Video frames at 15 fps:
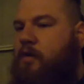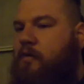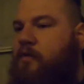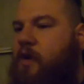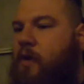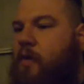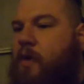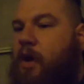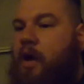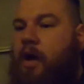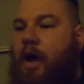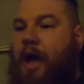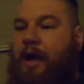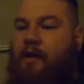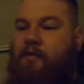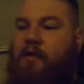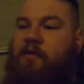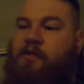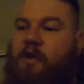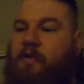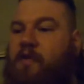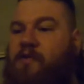So I can
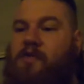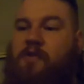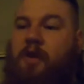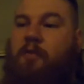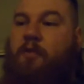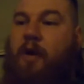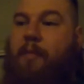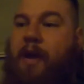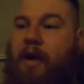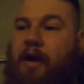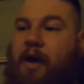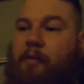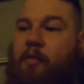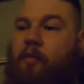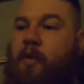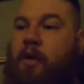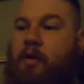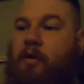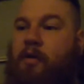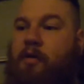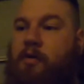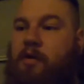restart this stream right back up and we
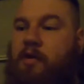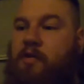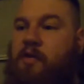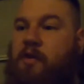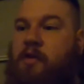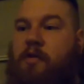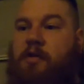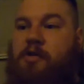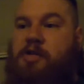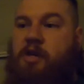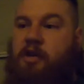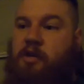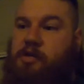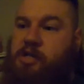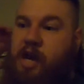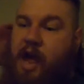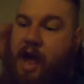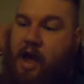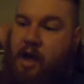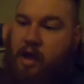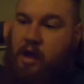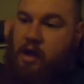can continue to chill and chat.